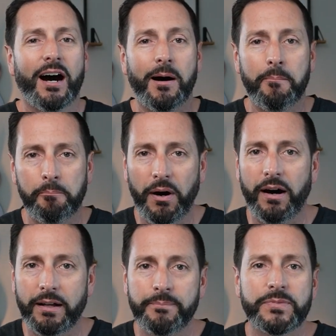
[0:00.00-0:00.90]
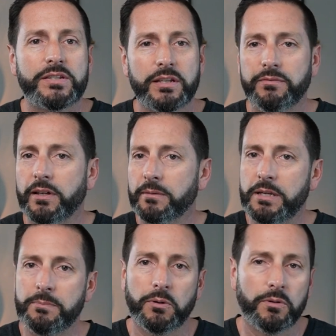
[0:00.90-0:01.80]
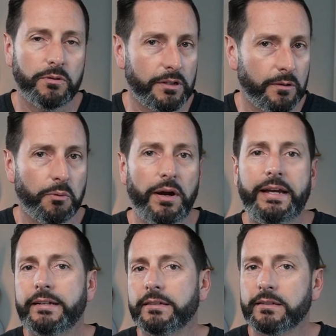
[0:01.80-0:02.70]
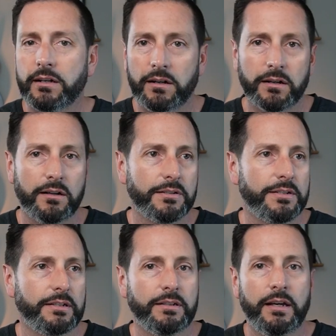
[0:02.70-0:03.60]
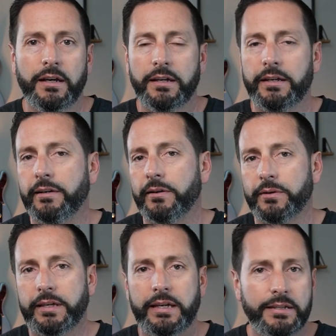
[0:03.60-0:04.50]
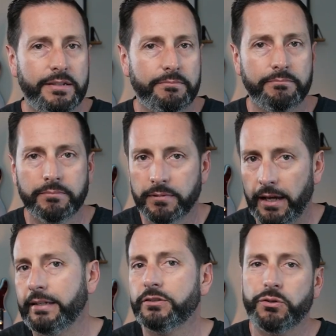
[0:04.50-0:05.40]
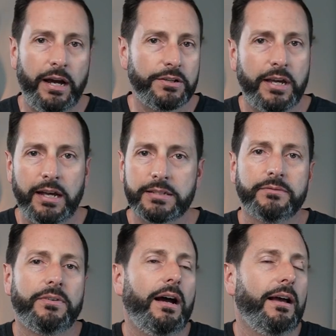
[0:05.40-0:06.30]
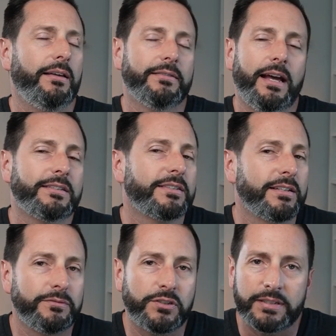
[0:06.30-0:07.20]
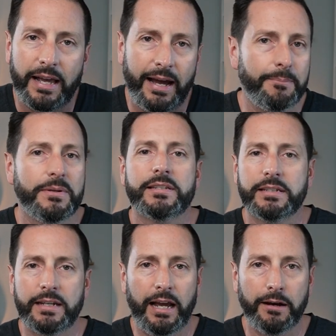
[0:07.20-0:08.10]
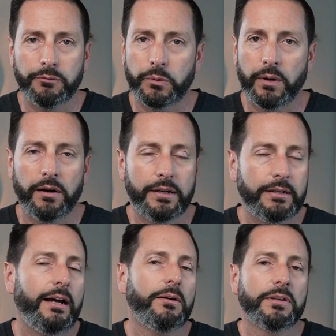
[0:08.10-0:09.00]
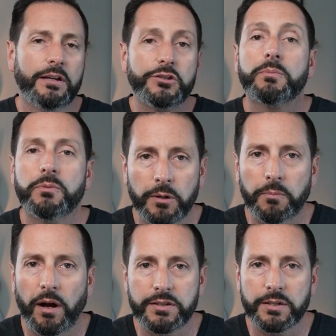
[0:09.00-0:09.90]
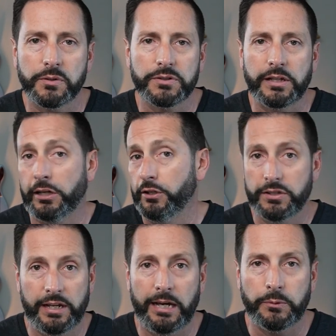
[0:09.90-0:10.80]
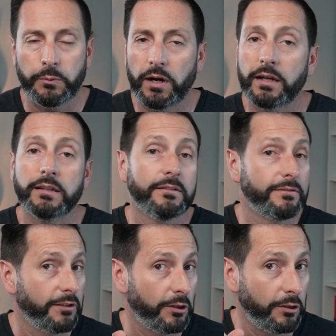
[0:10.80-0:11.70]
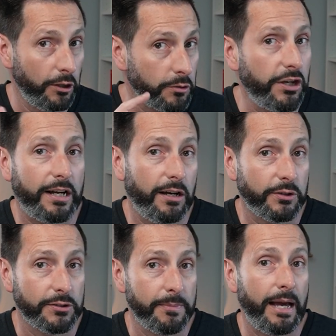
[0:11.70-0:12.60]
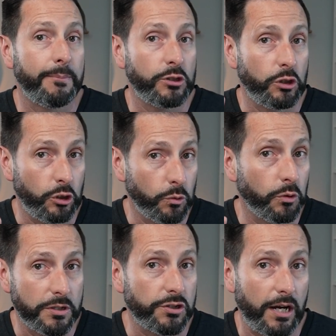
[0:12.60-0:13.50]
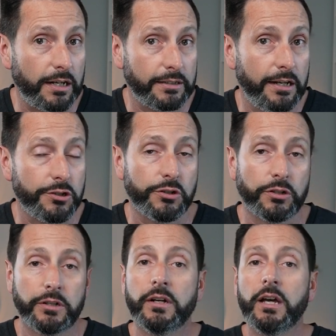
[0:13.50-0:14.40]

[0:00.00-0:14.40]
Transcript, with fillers: uh, but stuff like people, you know, breaking into cars and, you know, kids lighting trash cans on fire. That stuff just happens in everywhere. And I realize you're, you're probably somewhere saying that doesn't happen where I live. Go check out those maps. You will be shocked, I assure you.